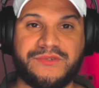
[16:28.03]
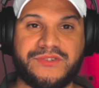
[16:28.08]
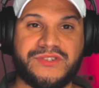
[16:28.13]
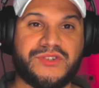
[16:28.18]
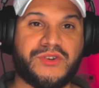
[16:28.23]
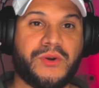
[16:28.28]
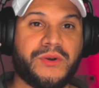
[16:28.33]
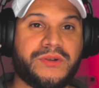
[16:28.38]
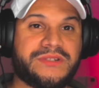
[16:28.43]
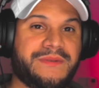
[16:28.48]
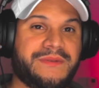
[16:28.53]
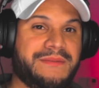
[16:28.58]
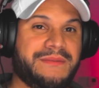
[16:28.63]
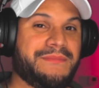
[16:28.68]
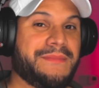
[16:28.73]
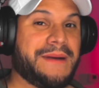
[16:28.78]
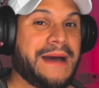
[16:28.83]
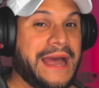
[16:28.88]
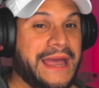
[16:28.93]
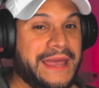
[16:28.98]
which is going to be
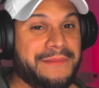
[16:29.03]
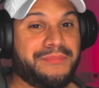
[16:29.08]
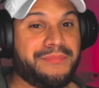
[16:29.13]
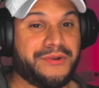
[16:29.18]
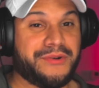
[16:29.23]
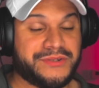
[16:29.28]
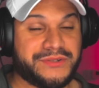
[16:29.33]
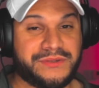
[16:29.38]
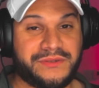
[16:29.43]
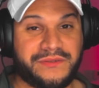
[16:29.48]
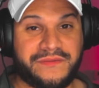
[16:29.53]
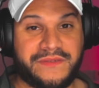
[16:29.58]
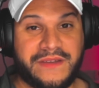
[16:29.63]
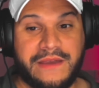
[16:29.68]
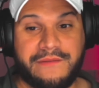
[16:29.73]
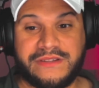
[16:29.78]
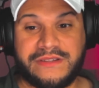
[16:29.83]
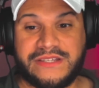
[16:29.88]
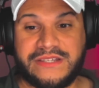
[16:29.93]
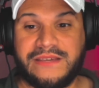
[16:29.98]
my personal
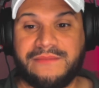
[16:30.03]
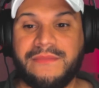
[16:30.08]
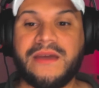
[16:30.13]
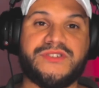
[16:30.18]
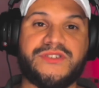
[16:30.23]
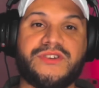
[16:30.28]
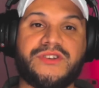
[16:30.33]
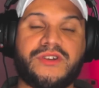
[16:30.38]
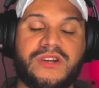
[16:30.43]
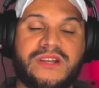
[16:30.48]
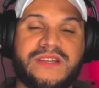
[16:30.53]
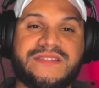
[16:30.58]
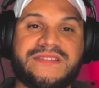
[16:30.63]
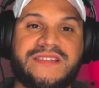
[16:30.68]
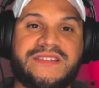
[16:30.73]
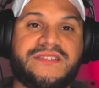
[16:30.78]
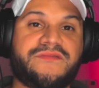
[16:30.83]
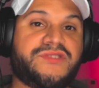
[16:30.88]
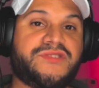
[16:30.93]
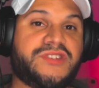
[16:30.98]
favorite team, which is going to consist of